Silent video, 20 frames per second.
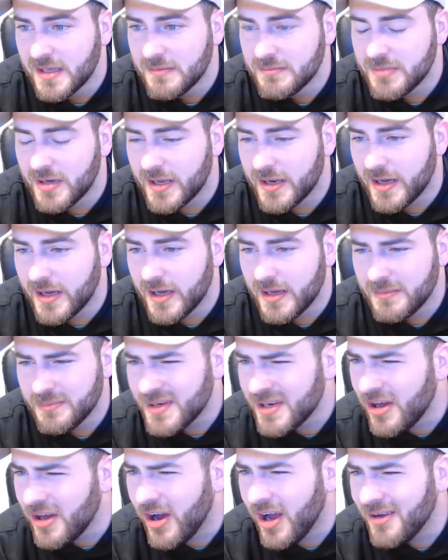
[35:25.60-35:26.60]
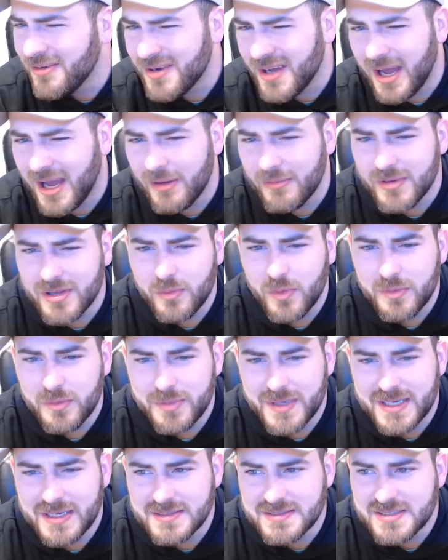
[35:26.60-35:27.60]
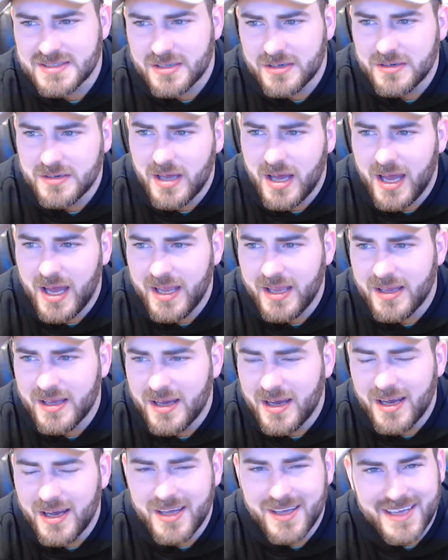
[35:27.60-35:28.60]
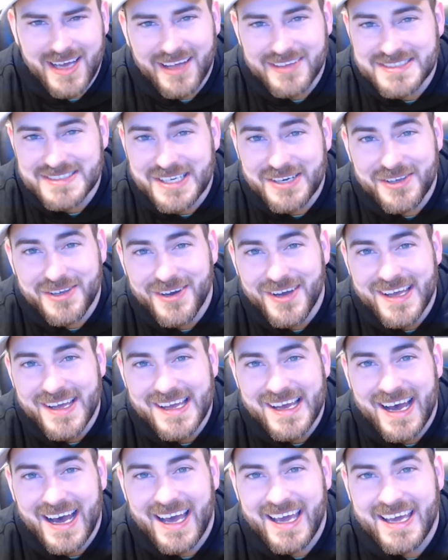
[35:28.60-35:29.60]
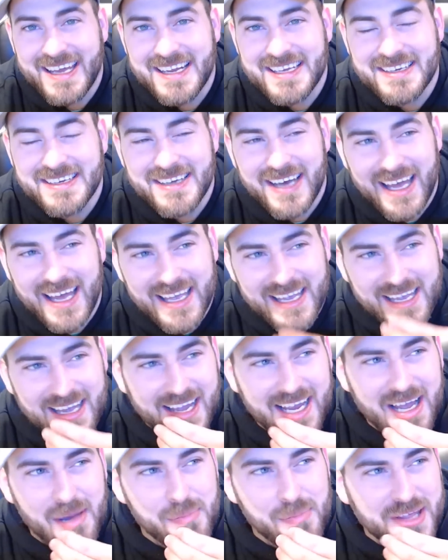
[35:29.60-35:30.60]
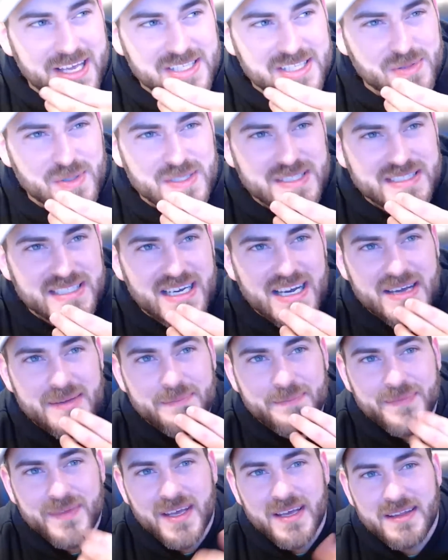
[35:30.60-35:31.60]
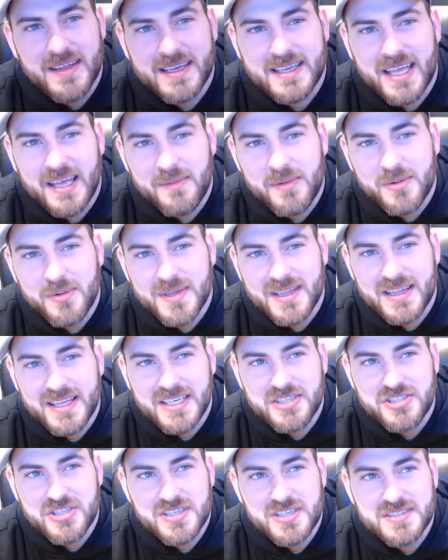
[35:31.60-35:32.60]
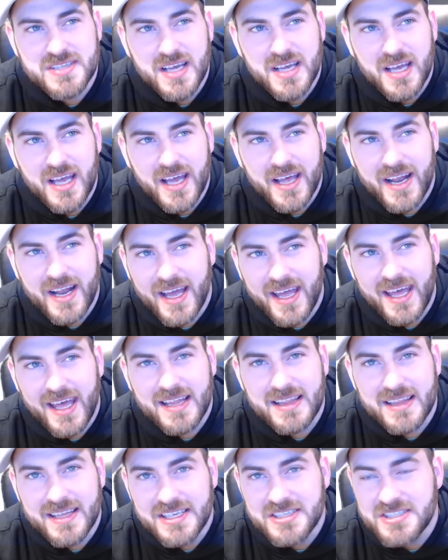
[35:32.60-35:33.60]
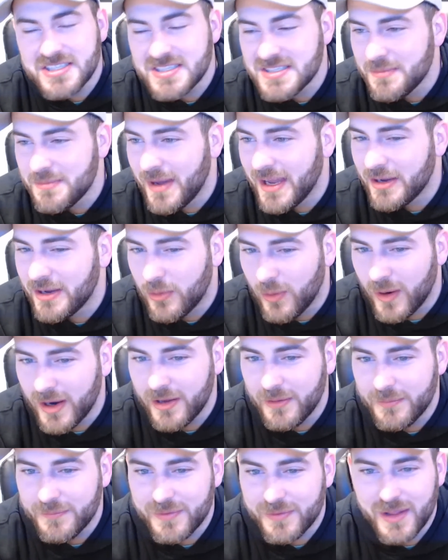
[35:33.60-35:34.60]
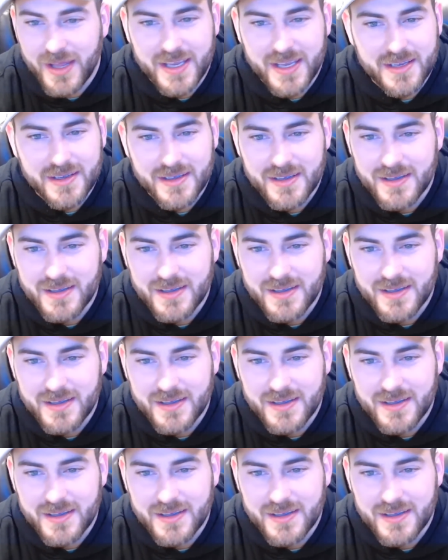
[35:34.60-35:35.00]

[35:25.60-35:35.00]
But no, I really wouldn't be concerned. I'll tell you, I got plants one time that came in with leeches, and I had leeches in my aquarium for like